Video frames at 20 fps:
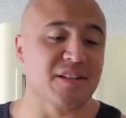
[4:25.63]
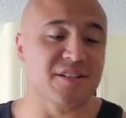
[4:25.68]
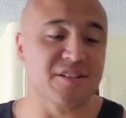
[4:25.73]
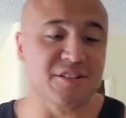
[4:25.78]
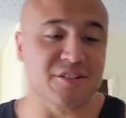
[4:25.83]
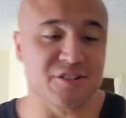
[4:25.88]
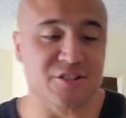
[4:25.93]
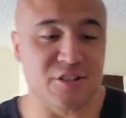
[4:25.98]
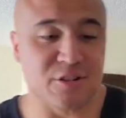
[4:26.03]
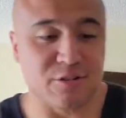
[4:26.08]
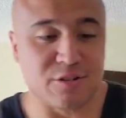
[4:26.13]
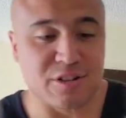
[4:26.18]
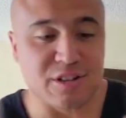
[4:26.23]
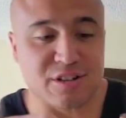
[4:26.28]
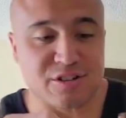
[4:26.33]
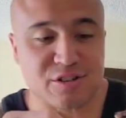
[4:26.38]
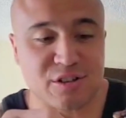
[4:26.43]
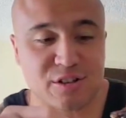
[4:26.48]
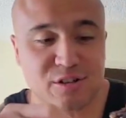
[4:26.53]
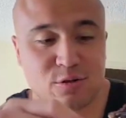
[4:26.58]
You can tell it
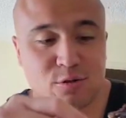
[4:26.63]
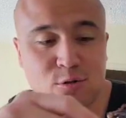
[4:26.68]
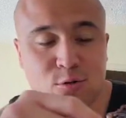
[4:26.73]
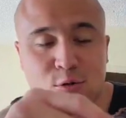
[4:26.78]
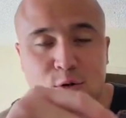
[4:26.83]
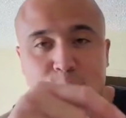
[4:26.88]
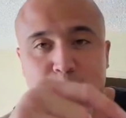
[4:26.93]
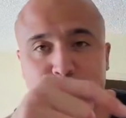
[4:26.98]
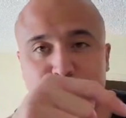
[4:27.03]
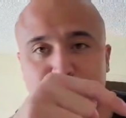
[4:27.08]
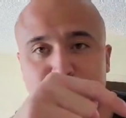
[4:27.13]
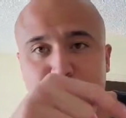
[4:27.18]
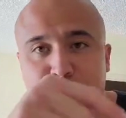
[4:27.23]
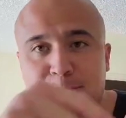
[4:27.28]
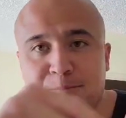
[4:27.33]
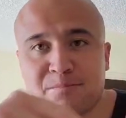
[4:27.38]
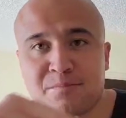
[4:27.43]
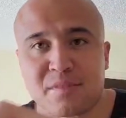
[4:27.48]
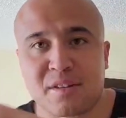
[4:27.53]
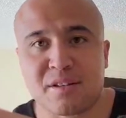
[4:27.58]
has like the little
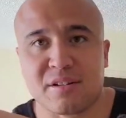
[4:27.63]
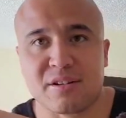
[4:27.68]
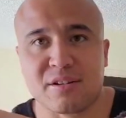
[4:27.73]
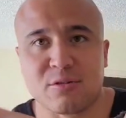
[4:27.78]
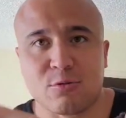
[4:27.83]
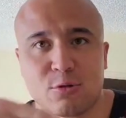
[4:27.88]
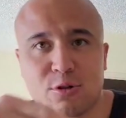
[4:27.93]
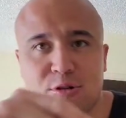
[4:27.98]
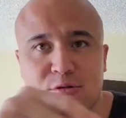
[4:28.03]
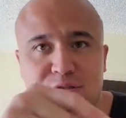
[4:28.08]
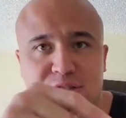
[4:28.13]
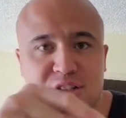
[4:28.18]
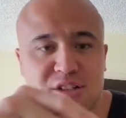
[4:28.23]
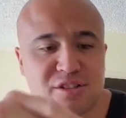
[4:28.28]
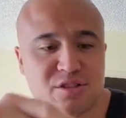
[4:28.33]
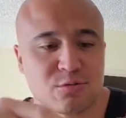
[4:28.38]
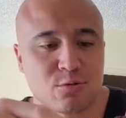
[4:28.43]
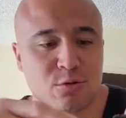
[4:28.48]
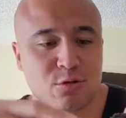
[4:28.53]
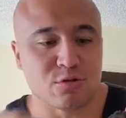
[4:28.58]
Oreo, like Oreo
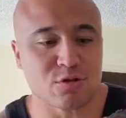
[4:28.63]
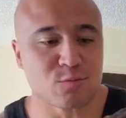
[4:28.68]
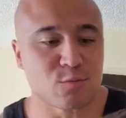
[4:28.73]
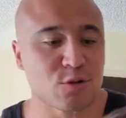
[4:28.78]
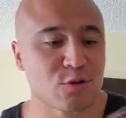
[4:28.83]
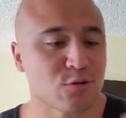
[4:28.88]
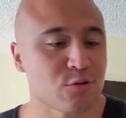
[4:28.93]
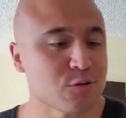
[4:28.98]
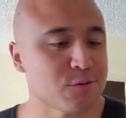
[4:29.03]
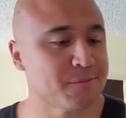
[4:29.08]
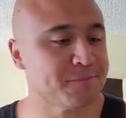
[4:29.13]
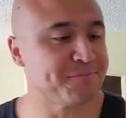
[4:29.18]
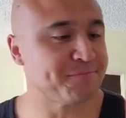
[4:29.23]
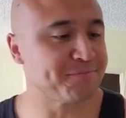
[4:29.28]
dust, Oreo sprinkles.